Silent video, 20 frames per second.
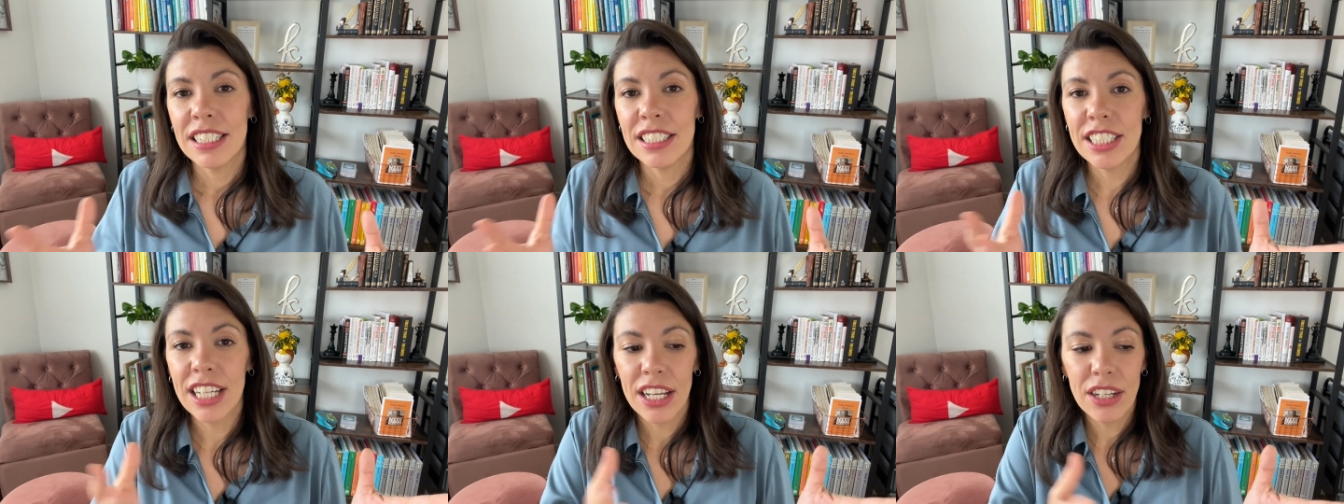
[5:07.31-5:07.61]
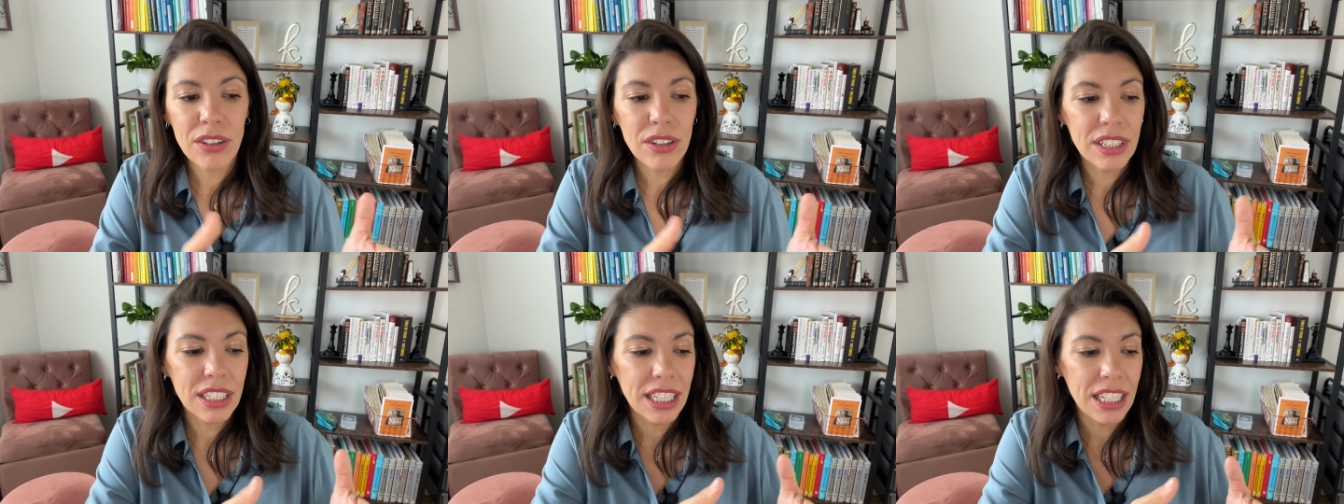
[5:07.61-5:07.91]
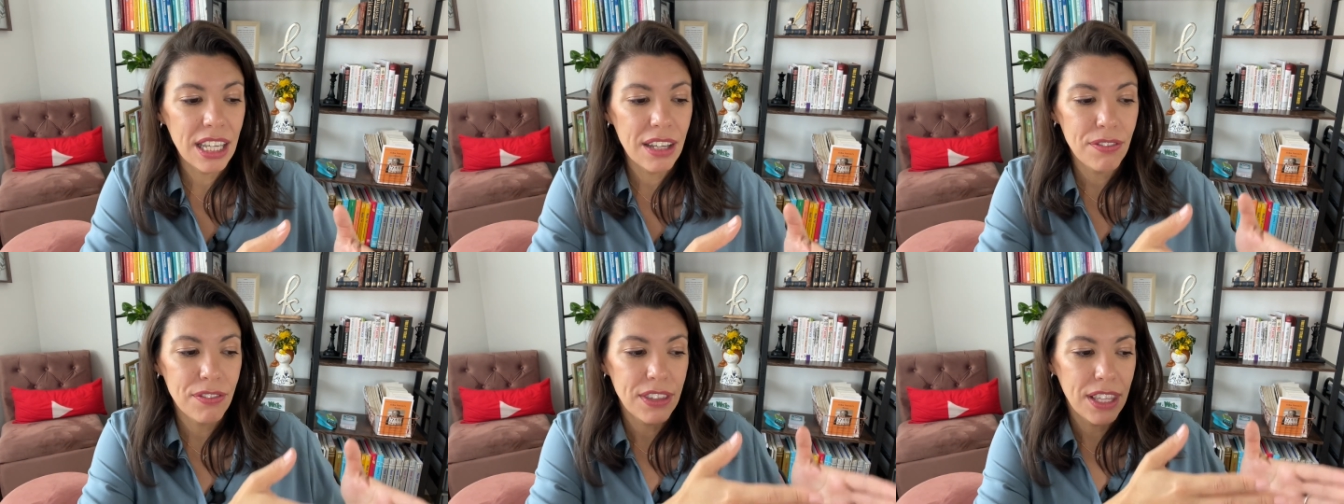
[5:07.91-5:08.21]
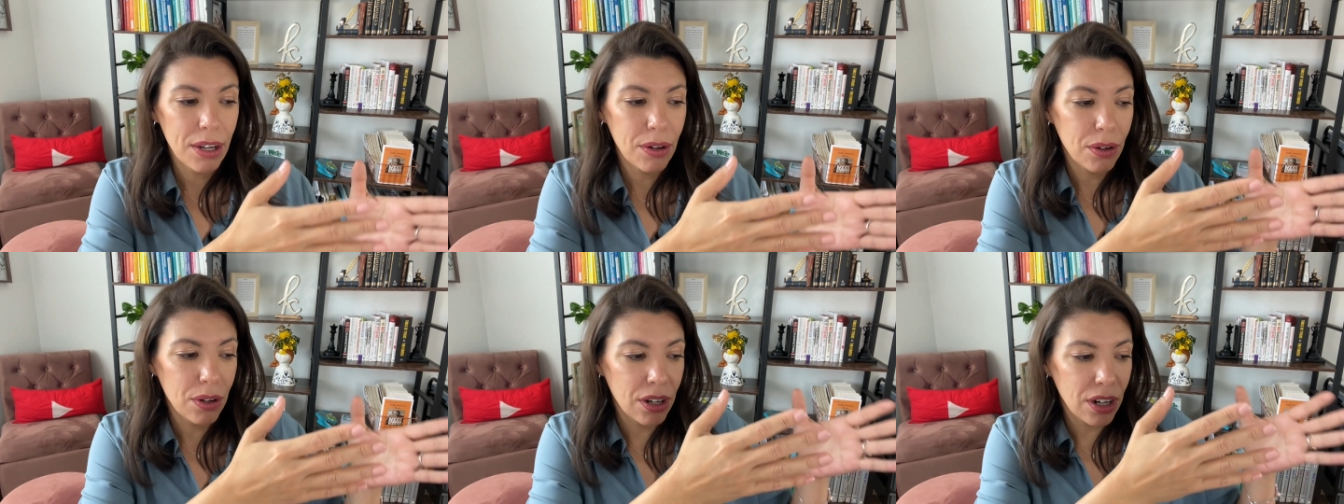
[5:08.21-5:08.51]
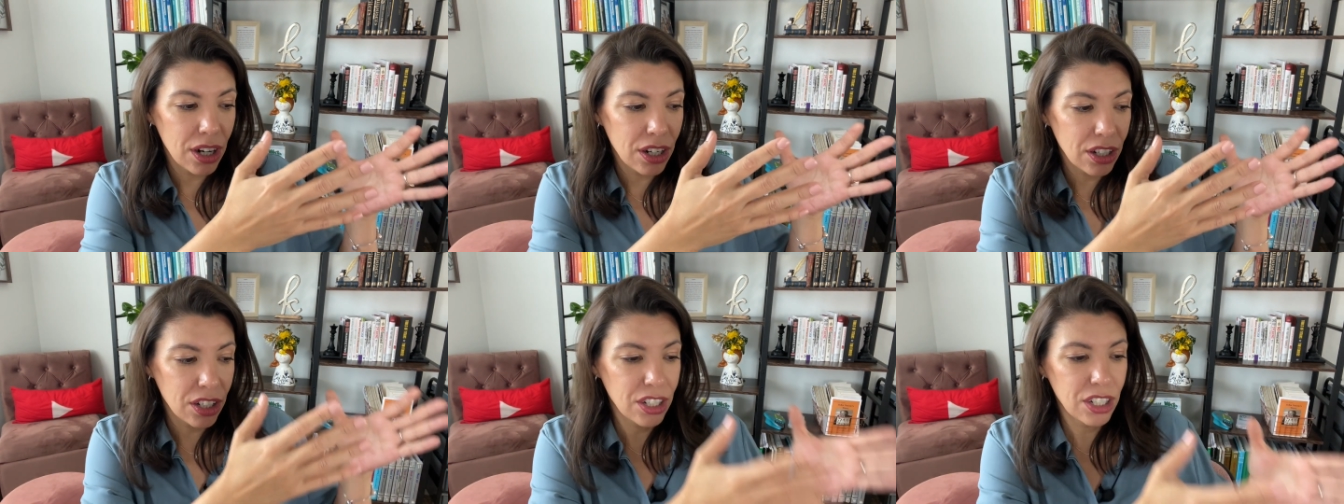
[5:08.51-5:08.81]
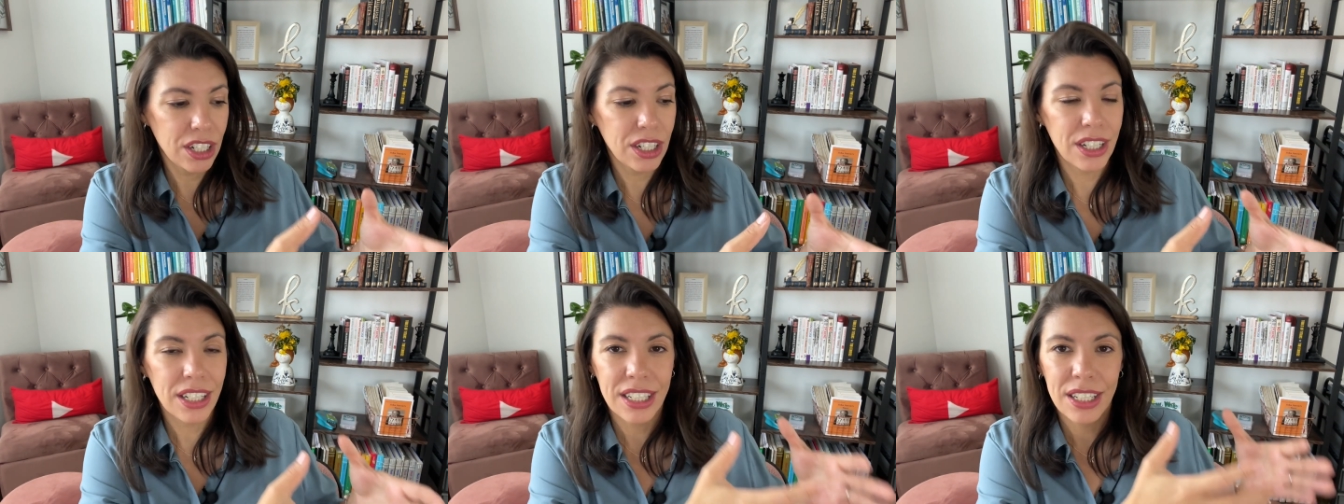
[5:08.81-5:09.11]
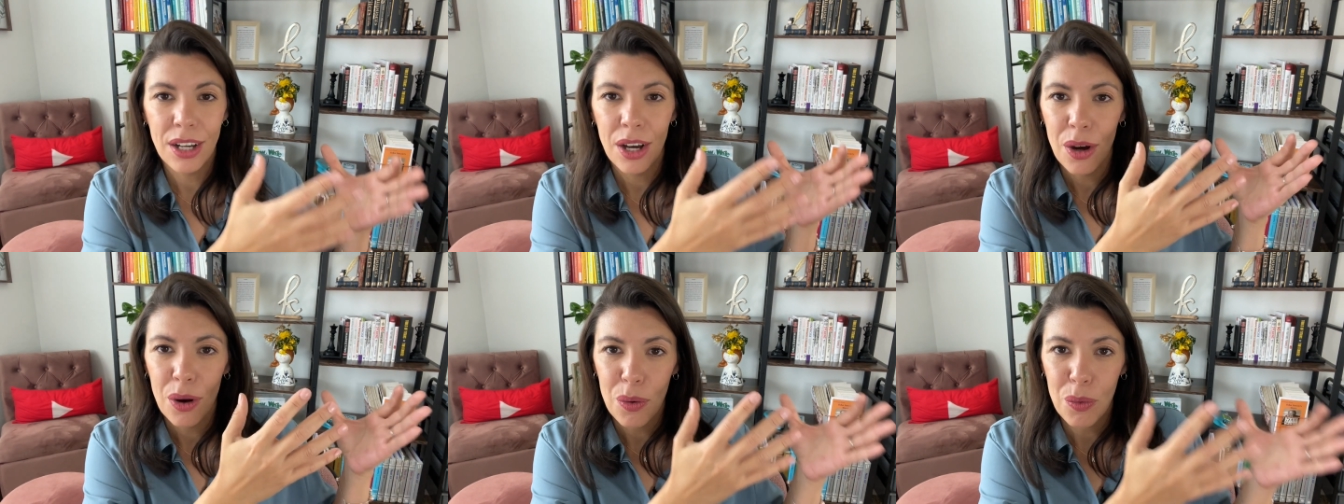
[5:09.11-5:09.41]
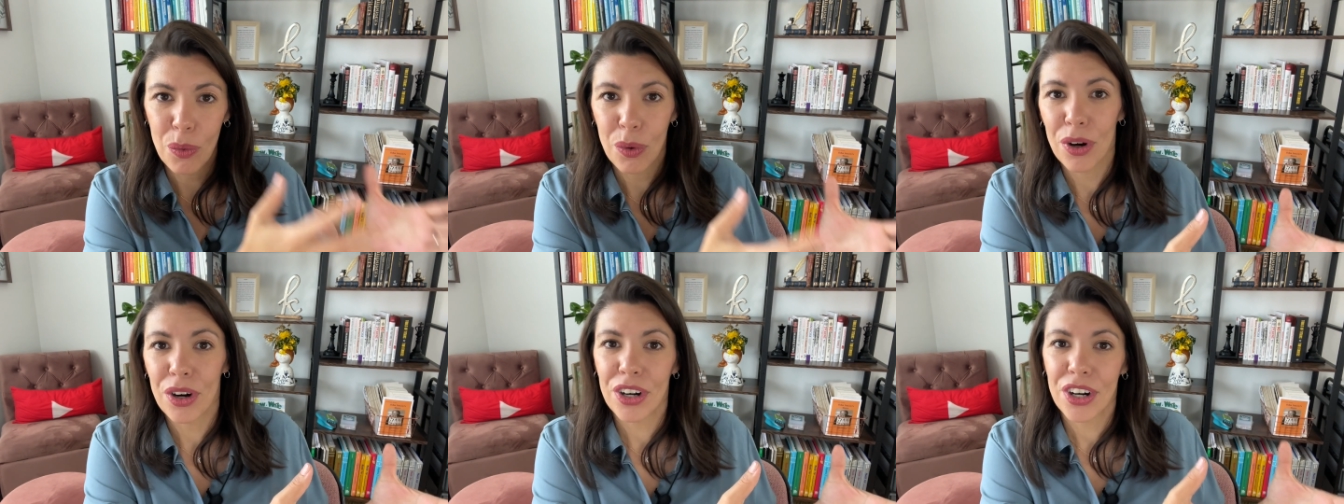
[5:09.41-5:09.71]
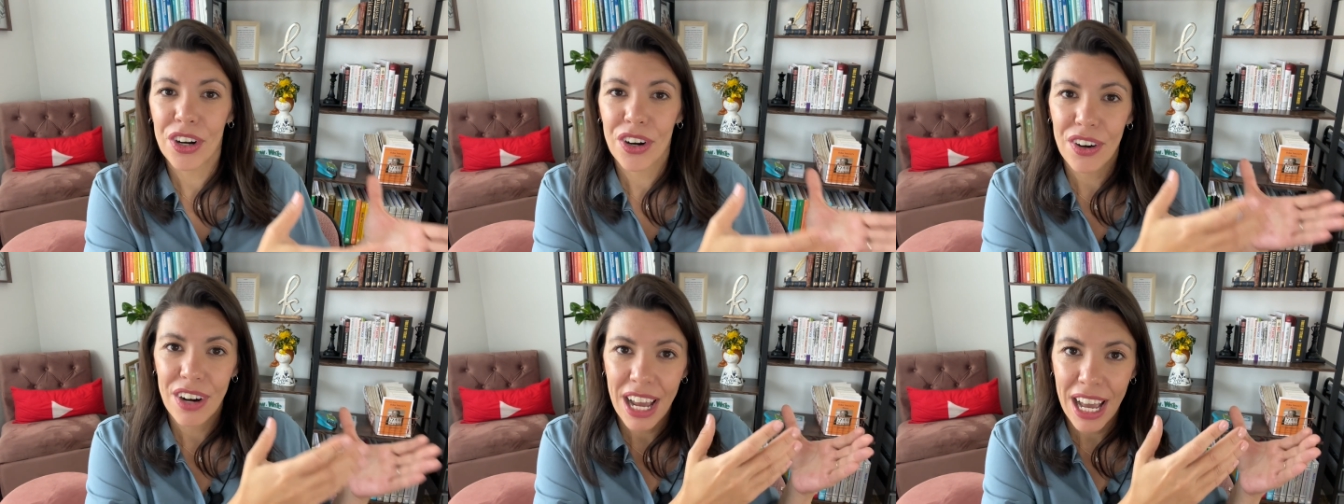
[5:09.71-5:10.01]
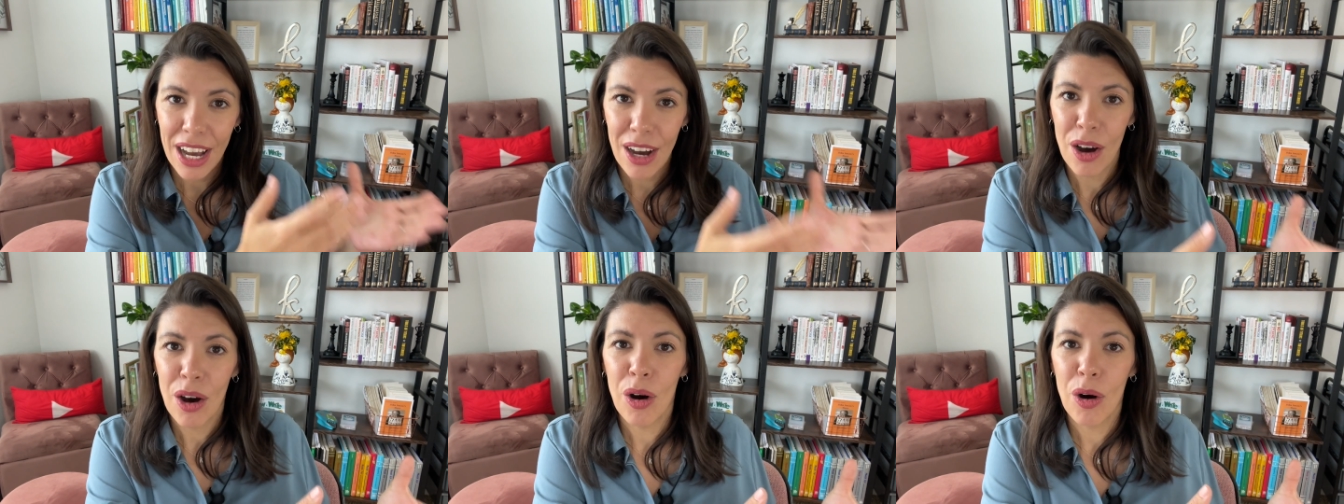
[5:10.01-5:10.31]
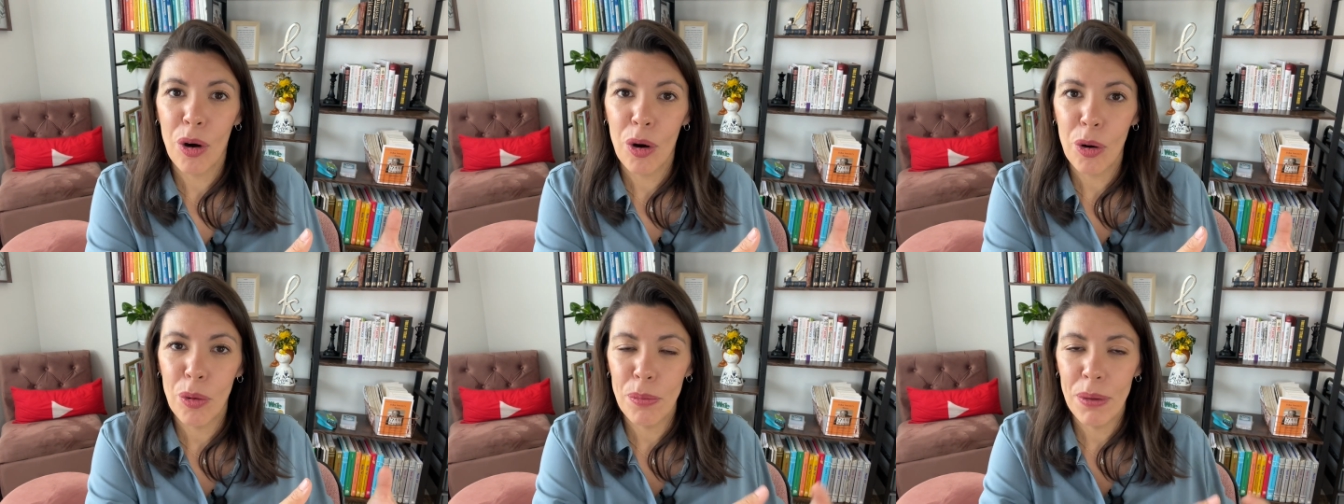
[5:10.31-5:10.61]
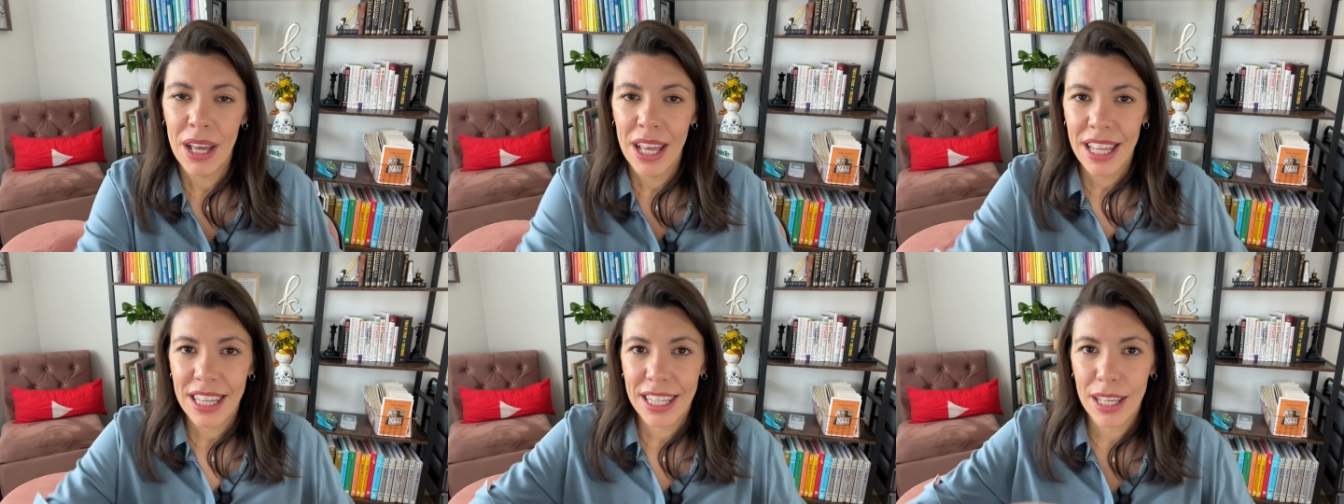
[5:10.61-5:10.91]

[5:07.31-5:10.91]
Generally, if they were a good worker at home,